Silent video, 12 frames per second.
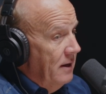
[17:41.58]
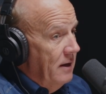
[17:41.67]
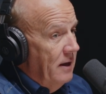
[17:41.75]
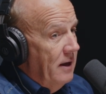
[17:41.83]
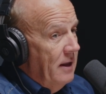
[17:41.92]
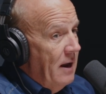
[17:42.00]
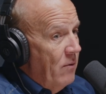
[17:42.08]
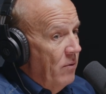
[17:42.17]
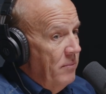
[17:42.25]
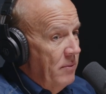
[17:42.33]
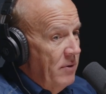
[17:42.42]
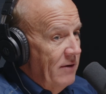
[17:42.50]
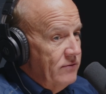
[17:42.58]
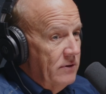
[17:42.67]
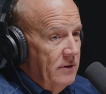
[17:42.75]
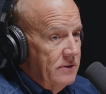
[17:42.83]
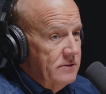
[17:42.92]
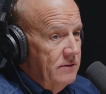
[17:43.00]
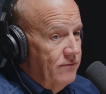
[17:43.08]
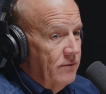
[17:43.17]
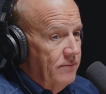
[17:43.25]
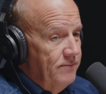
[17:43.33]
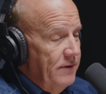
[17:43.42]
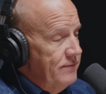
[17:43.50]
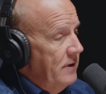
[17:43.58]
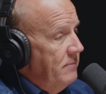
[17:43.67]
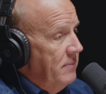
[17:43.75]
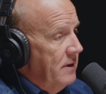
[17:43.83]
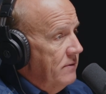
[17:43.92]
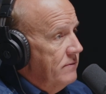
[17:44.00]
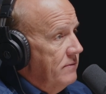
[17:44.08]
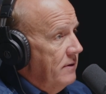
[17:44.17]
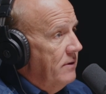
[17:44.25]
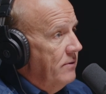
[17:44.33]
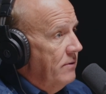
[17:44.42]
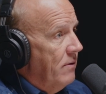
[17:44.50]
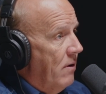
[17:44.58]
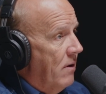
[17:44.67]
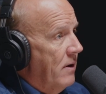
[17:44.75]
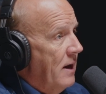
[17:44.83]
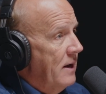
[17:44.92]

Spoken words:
And I remember after listening for 15 minutes to hear your heart,